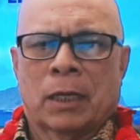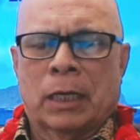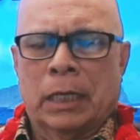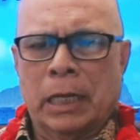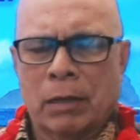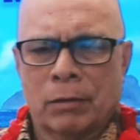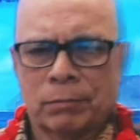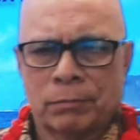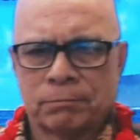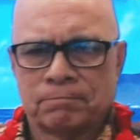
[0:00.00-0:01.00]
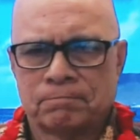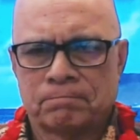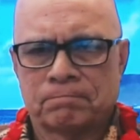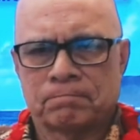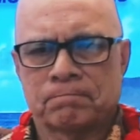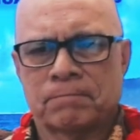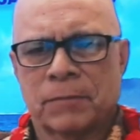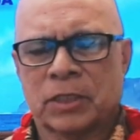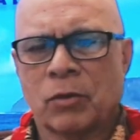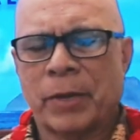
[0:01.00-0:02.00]
Now,
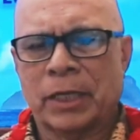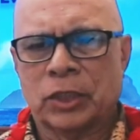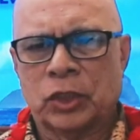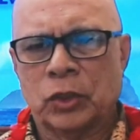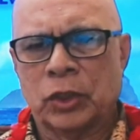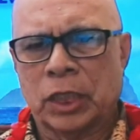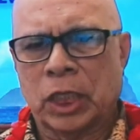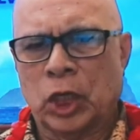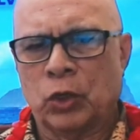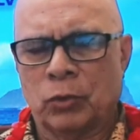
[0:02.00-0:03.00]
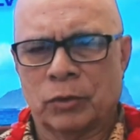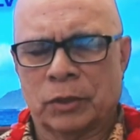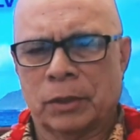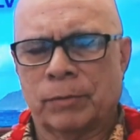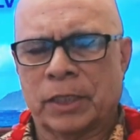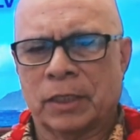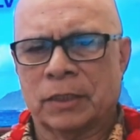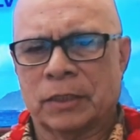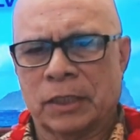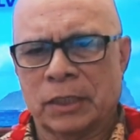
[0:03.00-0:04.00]
let's go back to the canoes,
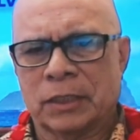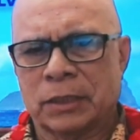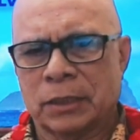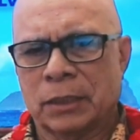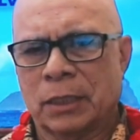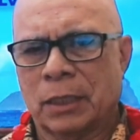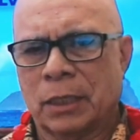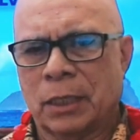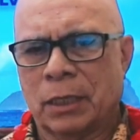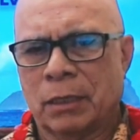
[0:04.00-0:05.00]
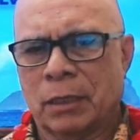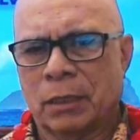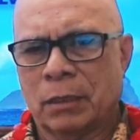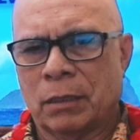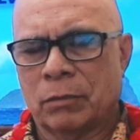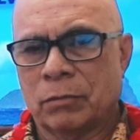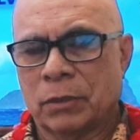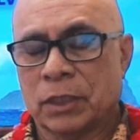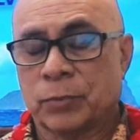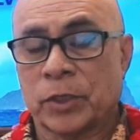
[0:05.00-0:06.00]
because this
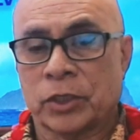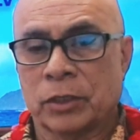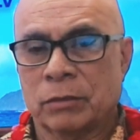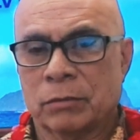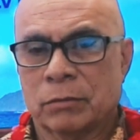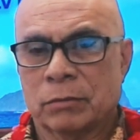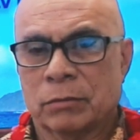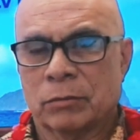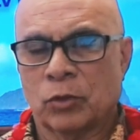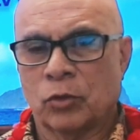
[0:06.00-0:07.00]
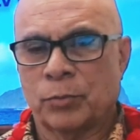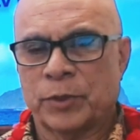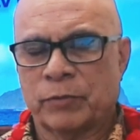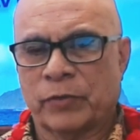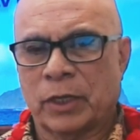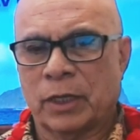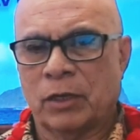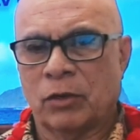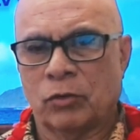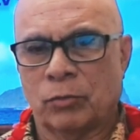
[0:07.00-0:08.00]
expression, Oloolo pito va,
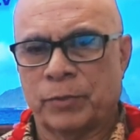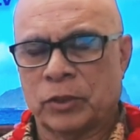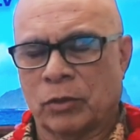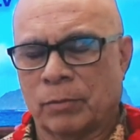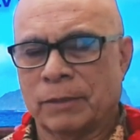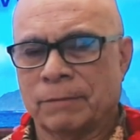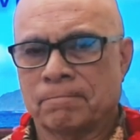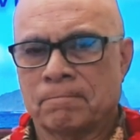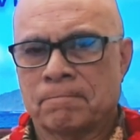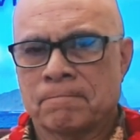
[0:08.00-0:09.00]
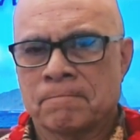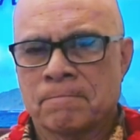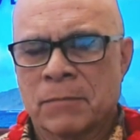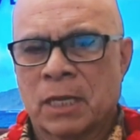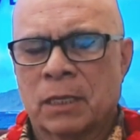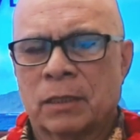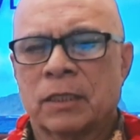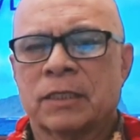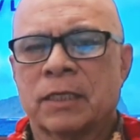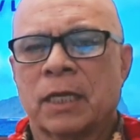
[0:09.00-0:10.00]
Oloolo pito ama, the
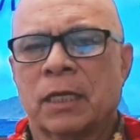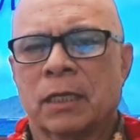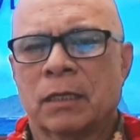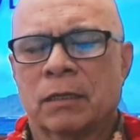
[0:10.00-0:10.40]
setting